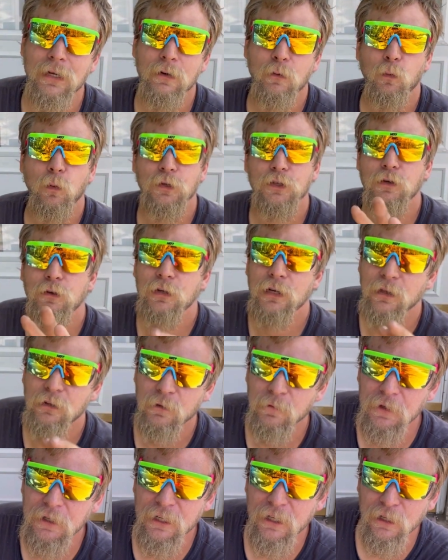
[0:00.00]
We'll do
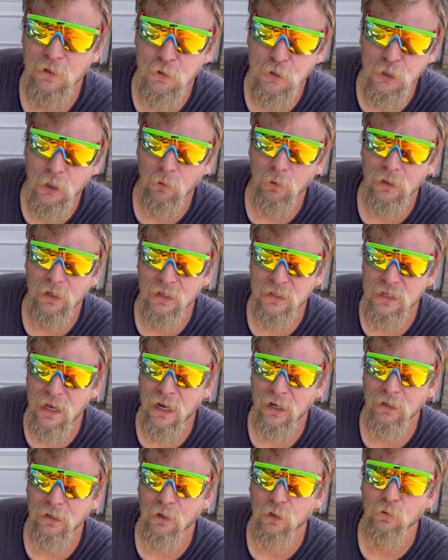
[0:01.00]
another video showing
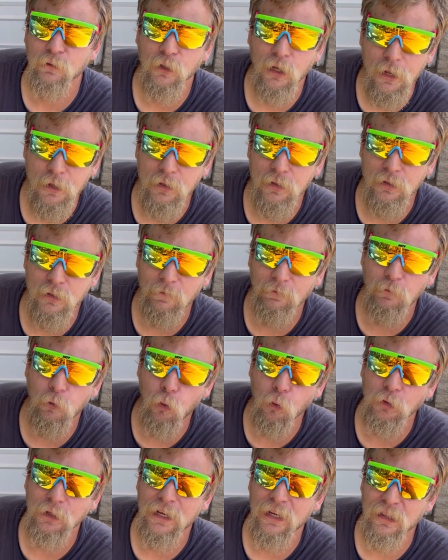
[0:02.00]
exactly, a
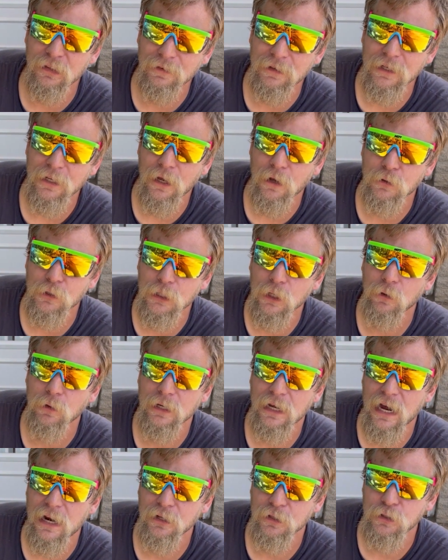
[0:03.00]
full-length video
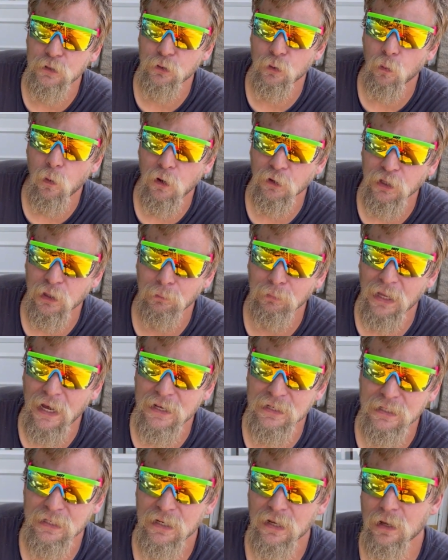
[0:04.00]
showing how to do the walnut
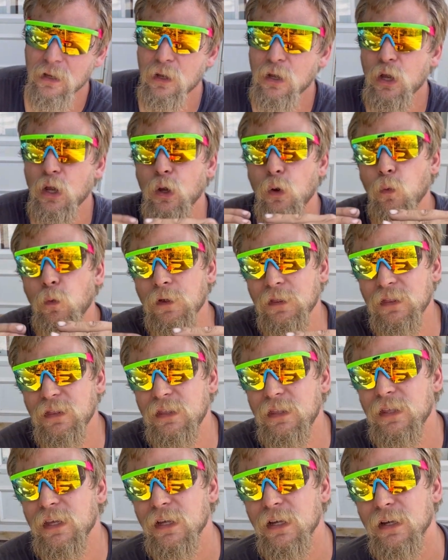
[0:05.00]
blasting with
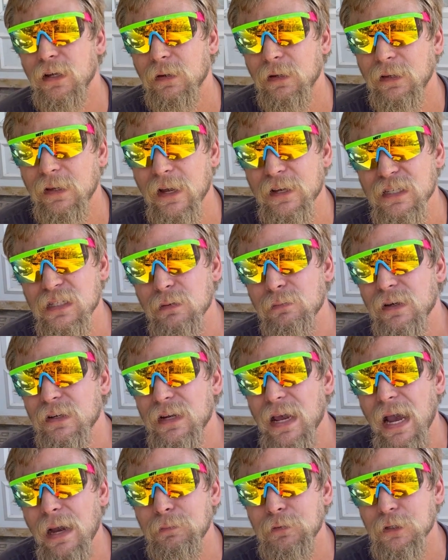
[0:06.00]
the custom
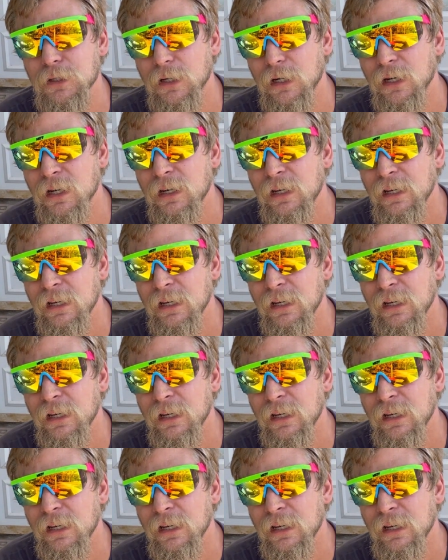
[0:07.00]
adapter.